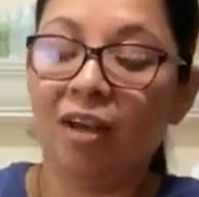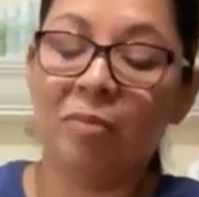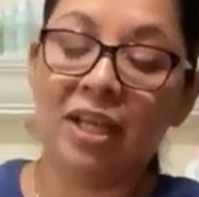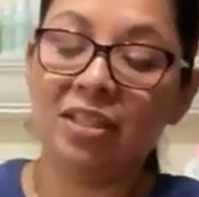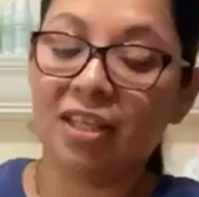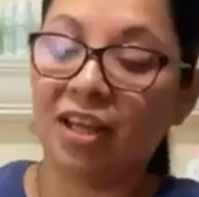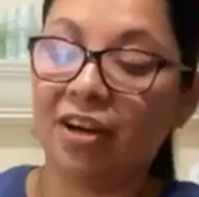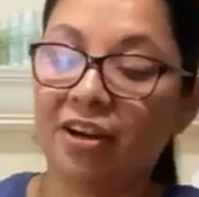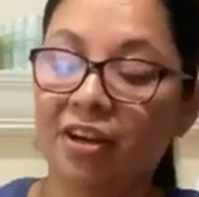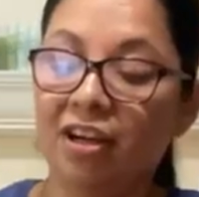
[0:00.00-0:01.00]
I'm not
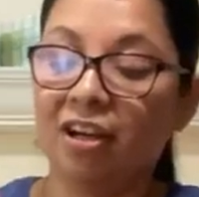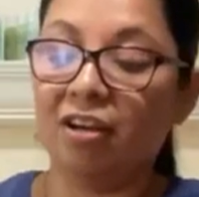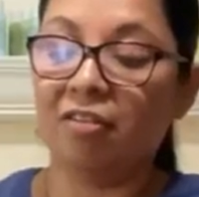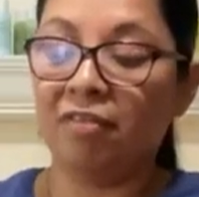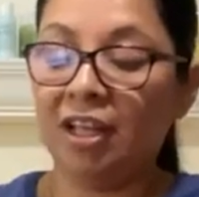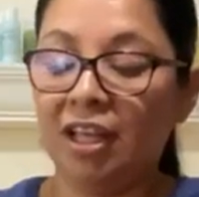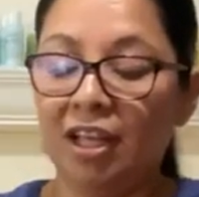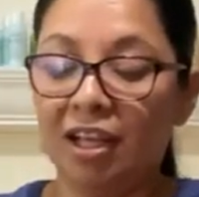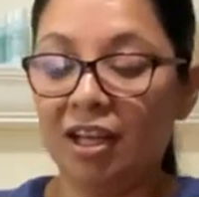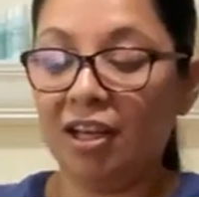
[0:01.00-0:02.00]
scared of
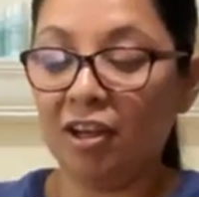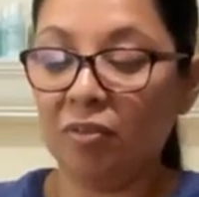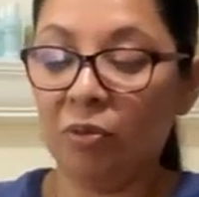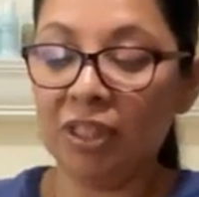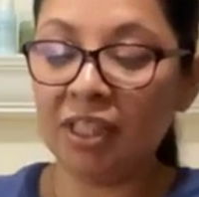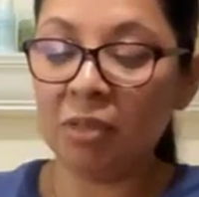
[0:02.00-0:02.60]
what